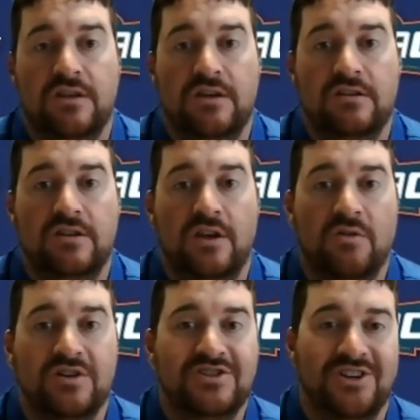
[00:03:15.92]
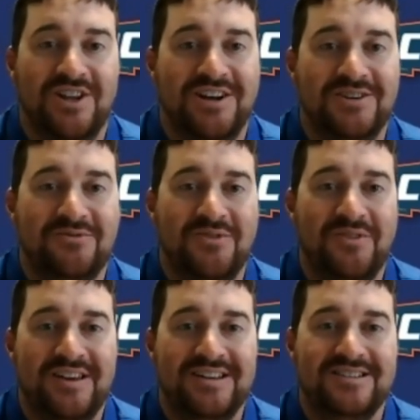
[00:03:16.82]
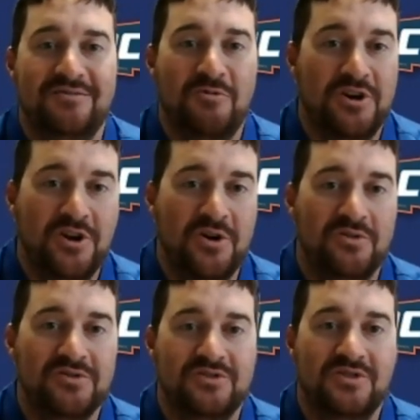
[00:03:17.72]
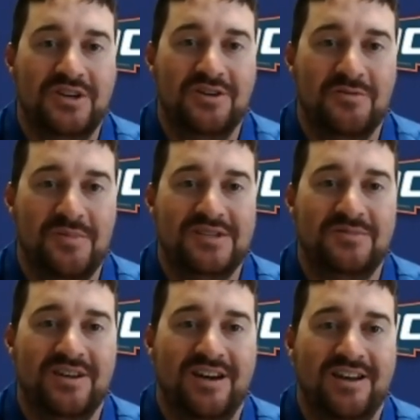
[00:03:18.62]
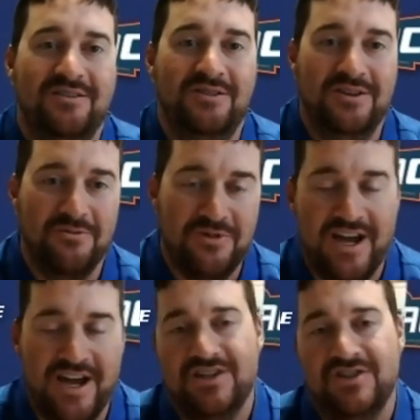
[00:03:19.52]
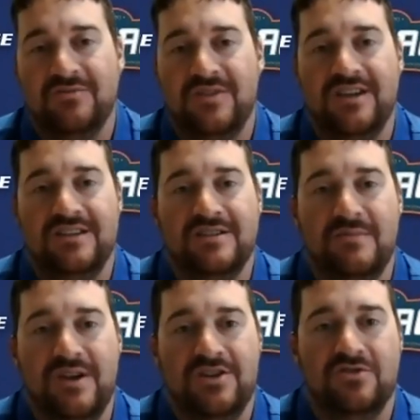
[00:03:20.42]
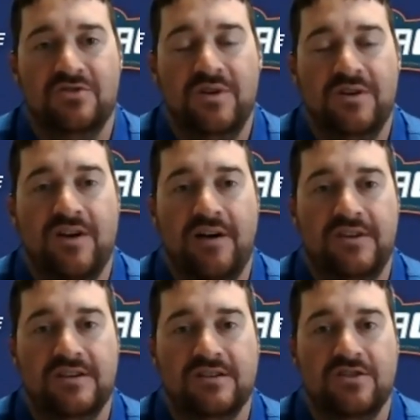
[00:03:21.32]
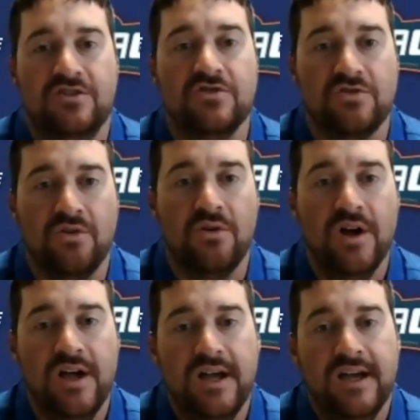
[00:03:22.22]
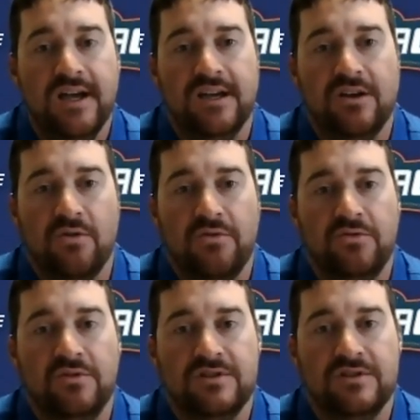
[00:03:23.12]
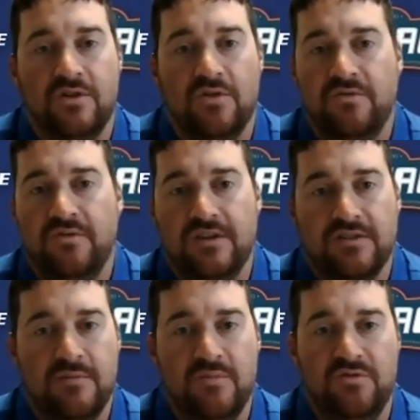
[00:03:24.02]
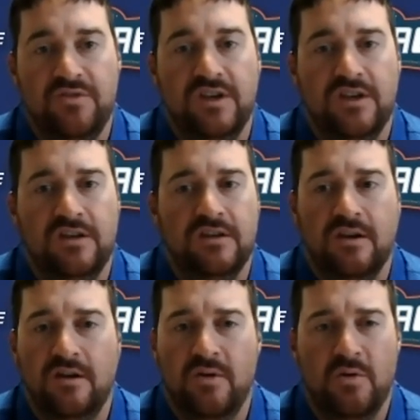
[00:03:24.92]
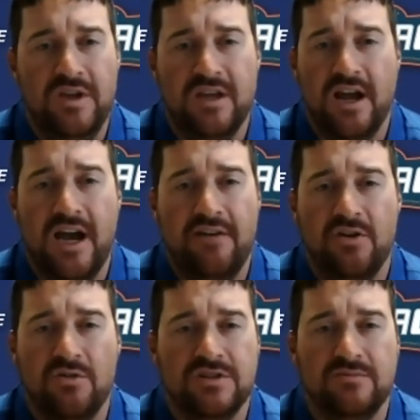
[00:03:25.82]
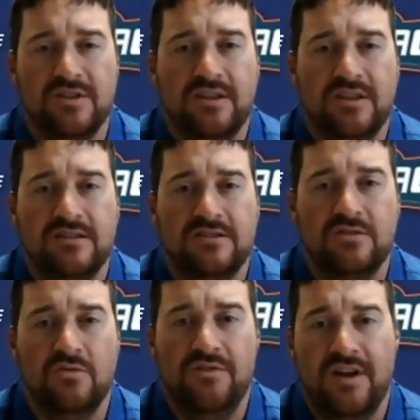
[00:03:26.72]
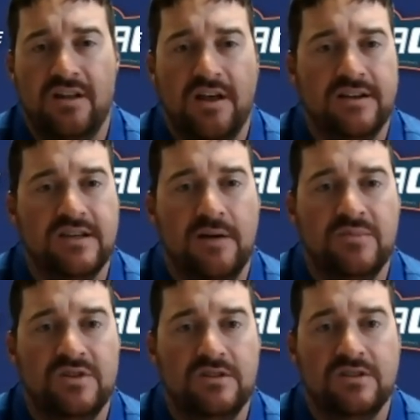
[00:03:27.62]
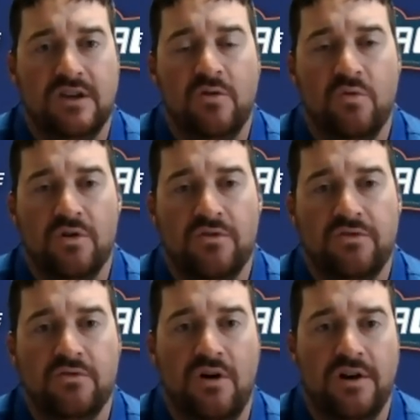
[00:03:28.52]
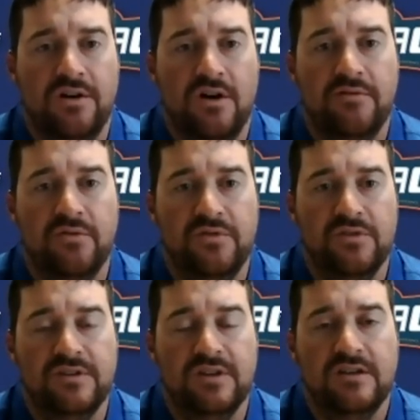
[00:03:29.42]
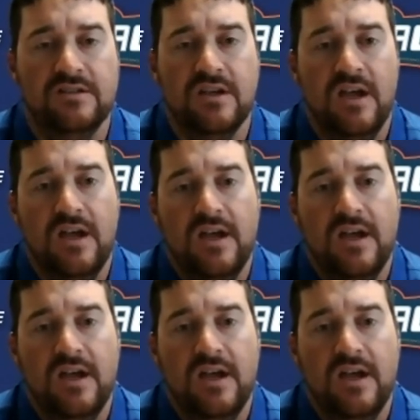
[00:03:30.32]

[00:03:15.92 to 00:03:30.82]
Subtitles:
they question a lot of different things and want to know. So, it makes me kind of, rehash some things and make sure that we've got things under control and going through it. So, they moved in about a week and a half ago or something like that. So we've had a lot of time to just kind of work through on and off the field things.